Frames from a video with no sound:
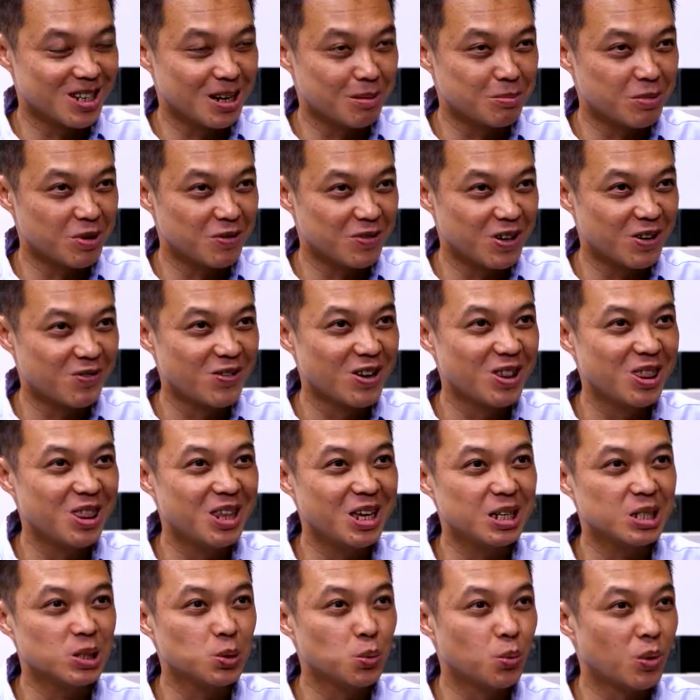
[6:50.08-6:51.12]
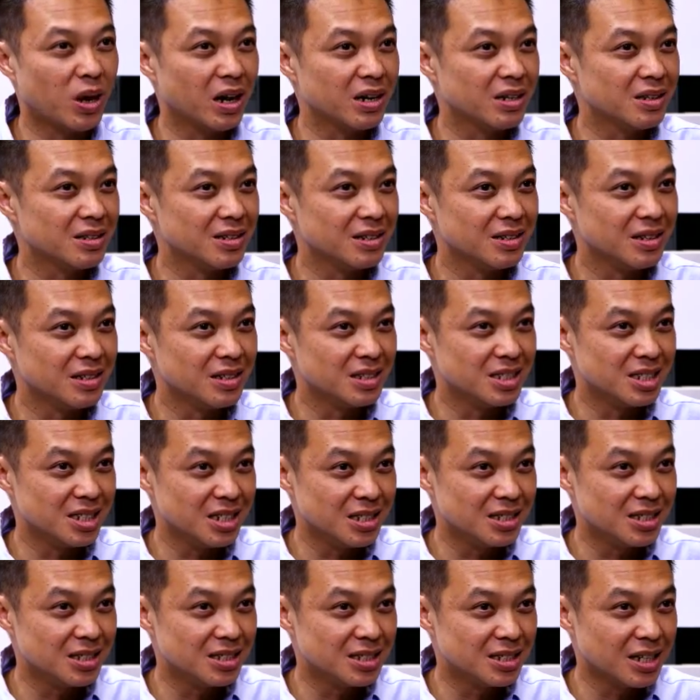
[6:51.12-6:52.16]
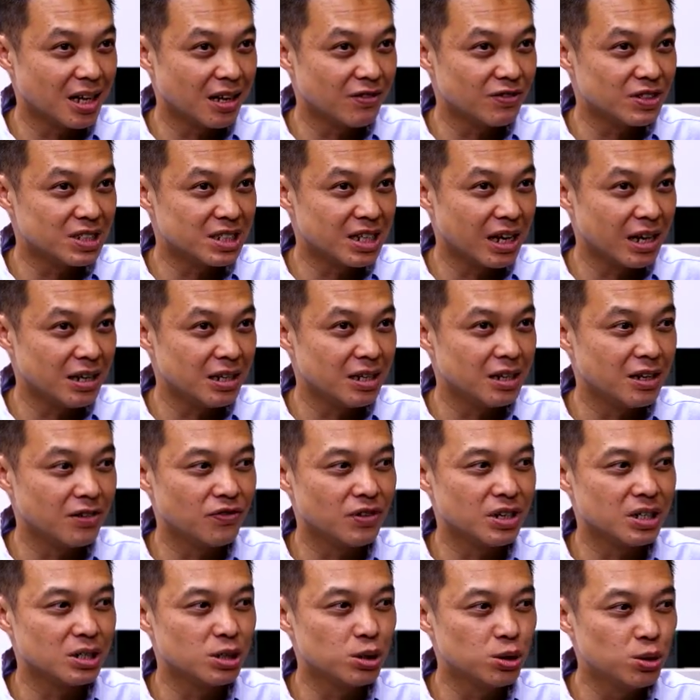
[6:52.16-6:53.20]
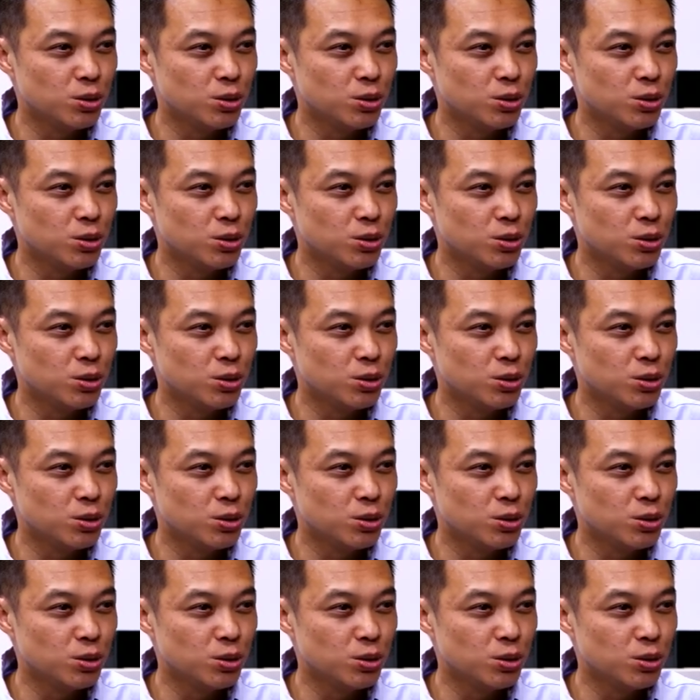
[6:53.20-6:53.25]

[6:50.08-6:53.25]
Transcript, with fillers: a number of different things. One, the disease itself is slightly different.